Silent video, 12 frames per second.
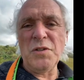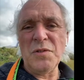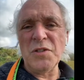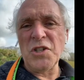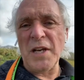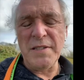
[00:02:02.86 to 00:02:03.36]

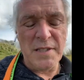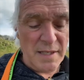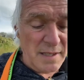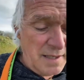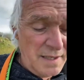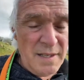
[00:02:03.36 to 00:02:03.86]
the
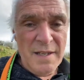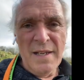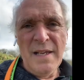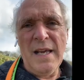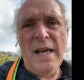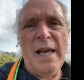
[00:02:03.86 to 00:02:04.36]
chasing,
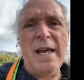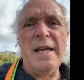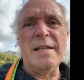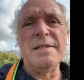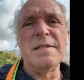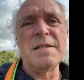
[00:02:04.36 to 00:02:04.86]

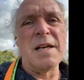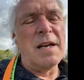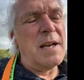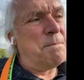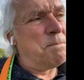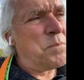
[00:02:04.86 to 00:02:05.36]
and
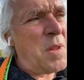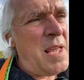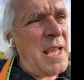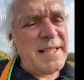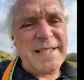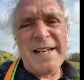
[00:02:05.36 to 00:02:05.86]

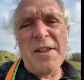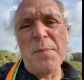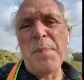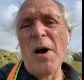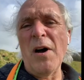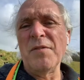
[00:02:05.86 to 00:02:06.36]
it's another
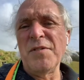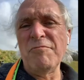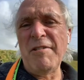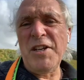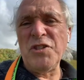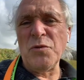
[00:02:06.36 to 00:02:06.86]
part of the
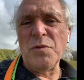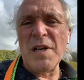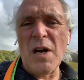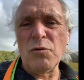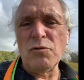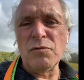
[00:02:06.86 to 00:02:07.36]
regional and
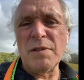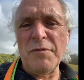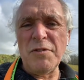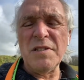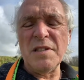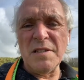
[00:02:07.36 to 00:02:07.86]
cultural
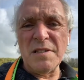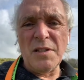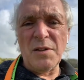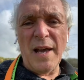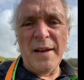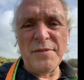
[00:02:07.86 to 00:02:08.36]
differences
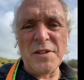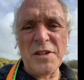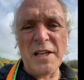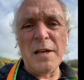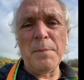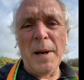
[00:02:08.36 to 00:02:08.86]
that you have to
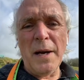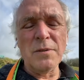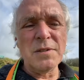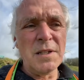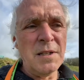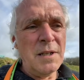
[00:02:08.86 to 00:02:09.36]
think
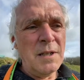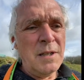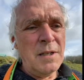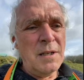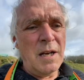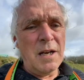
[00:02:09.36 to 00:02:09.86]
about.
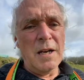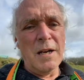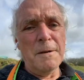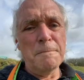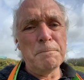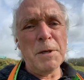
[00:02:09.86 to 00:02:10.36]

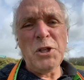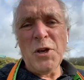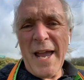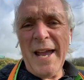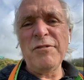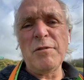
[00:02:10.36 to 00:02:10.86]
But you
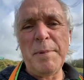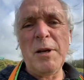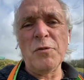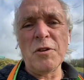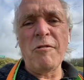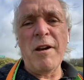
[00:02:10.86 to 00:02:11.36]
have to be
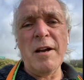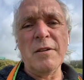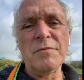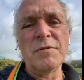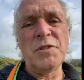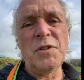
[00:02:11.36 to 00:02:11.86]
on the
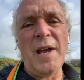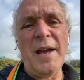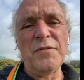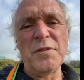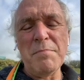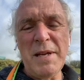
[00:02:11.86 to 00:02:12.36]
ground. You
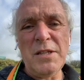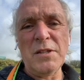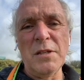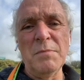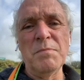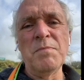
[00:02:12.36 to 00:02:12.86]
have to meet
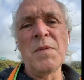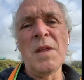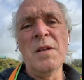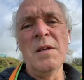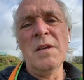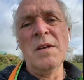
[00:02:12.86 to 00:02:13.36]
them.
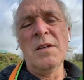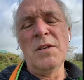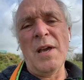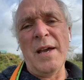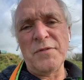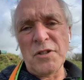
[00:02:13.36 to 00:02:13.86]

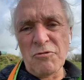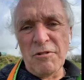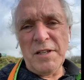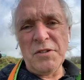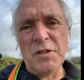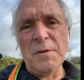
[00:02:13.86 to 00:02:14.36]
You have to
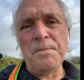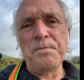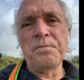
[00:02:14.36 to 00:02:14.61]
greet them,